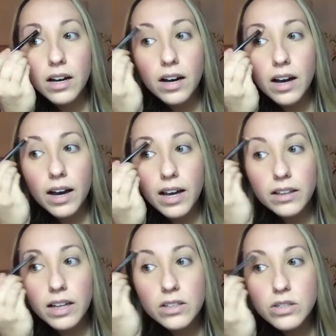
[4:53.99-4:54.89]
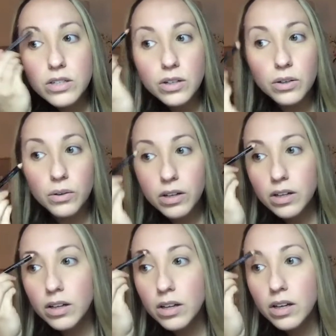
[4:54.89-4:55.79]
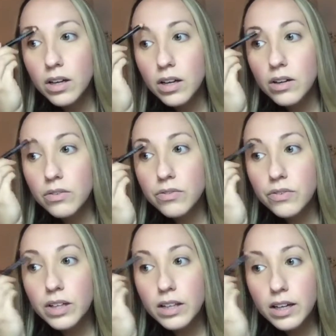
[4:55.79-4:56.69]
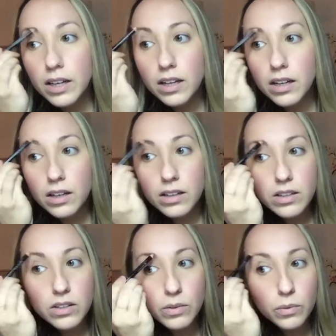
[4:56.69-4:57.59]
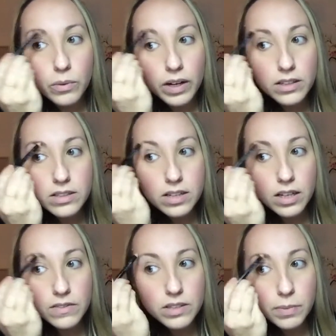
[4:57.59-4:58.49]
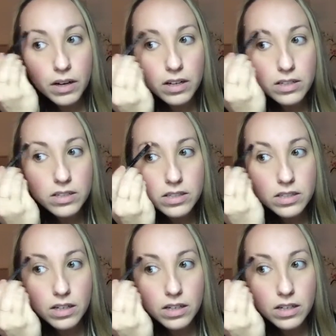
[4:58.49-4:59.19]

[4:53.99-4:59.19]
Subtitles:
I like to fill in where it's kind of sparse.